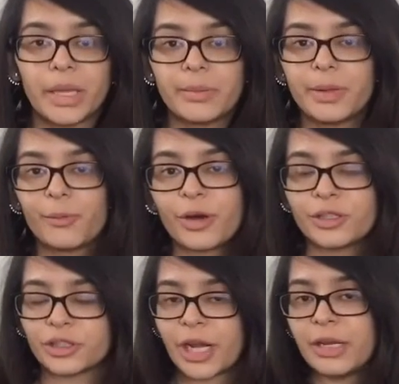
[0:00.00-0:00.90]
made me
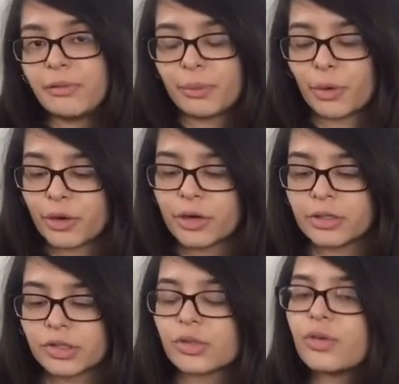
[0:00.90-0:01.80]
want to try it even more.
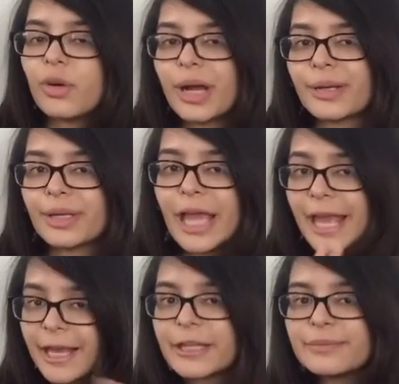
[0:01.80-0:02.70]
So I
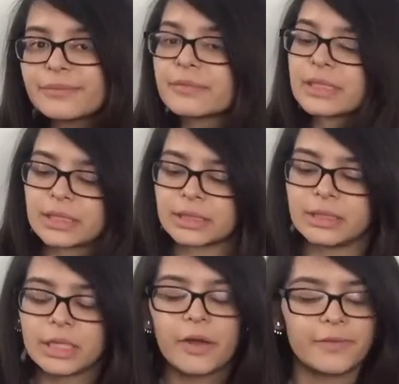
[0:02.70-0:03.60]
am
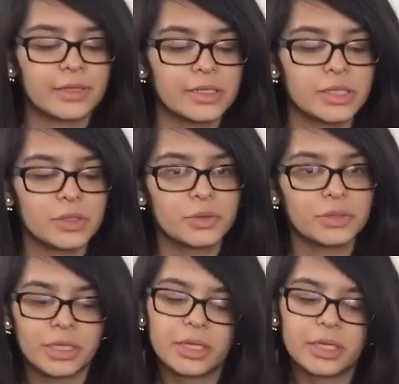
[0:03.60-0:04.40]
very soon.